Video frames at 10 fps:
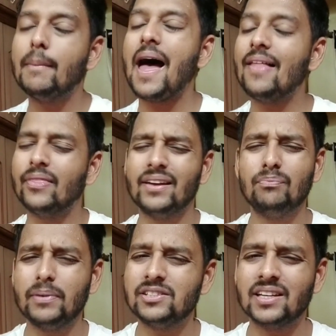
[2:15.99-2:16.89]
and then
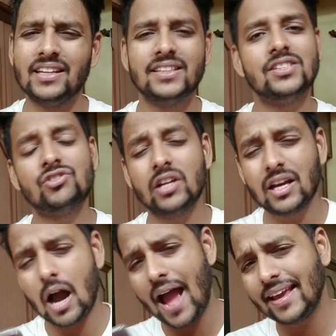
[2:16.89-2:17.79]
basically this trick
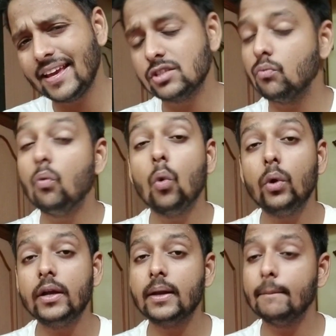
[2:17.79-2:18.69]
I guess
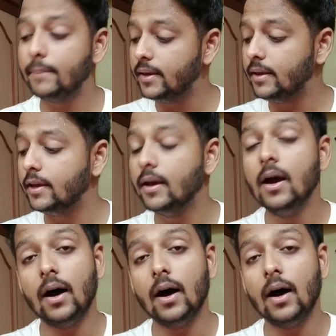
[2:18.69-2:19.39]
won't be